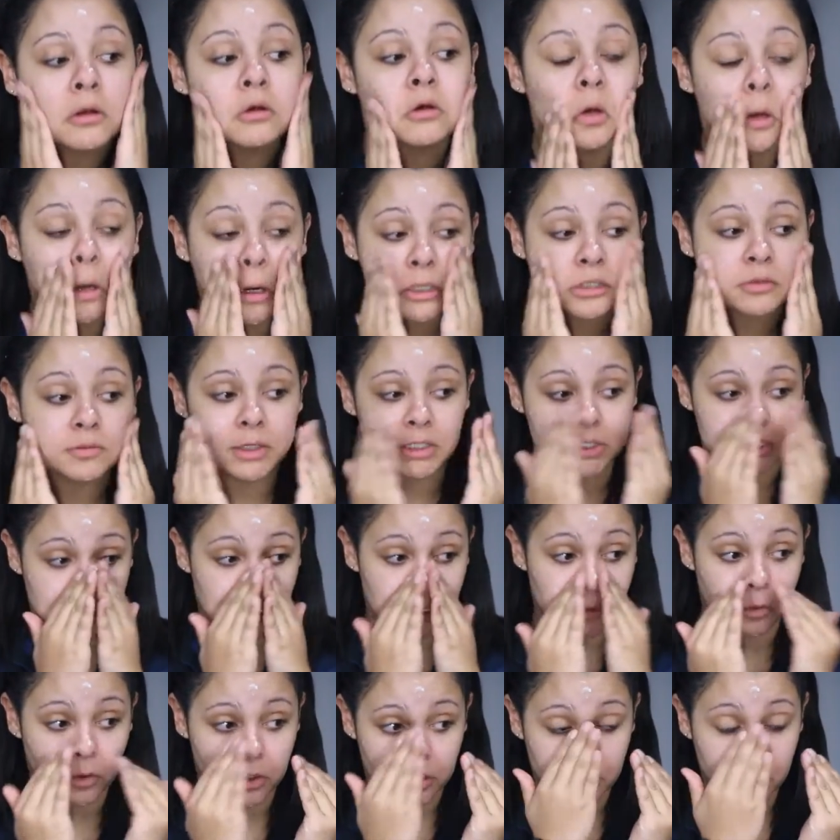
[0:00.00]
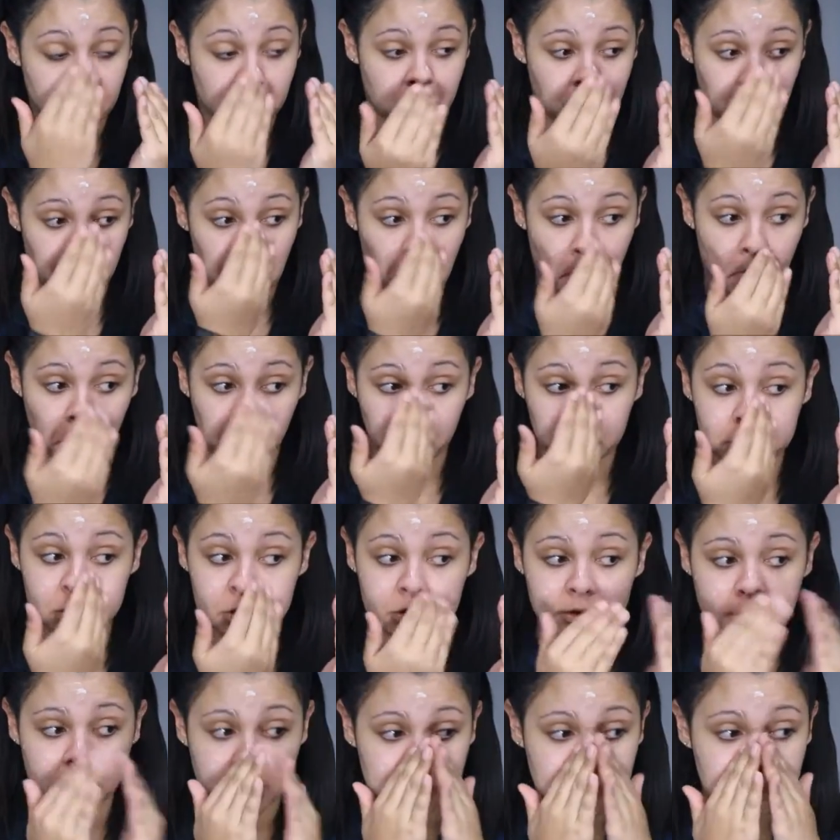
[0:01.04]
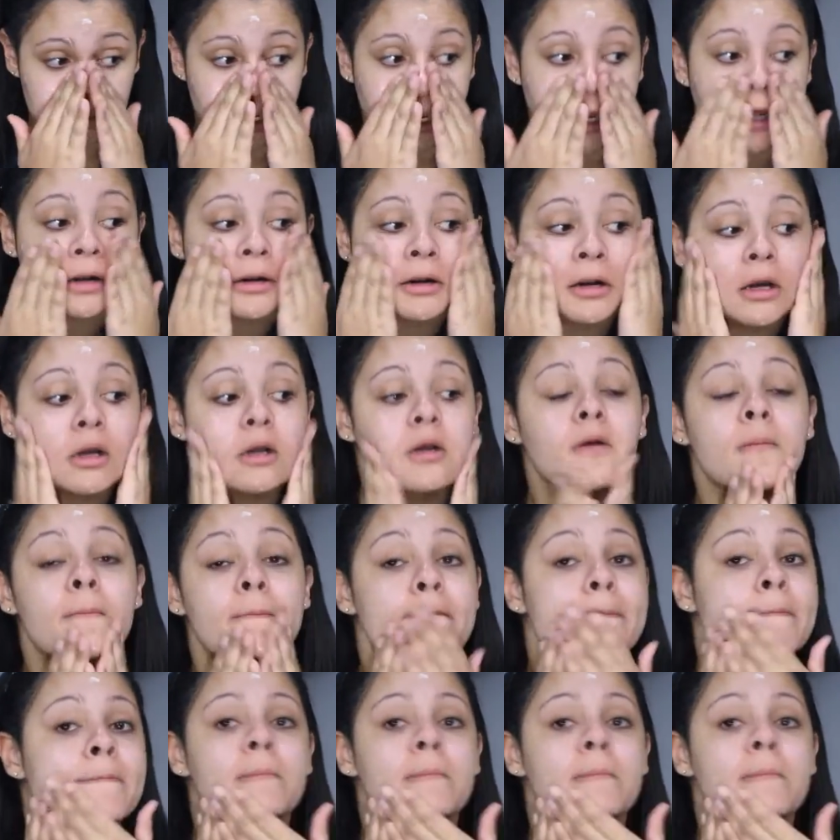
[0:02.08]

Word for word: You just mix it in with your moisturizer at night.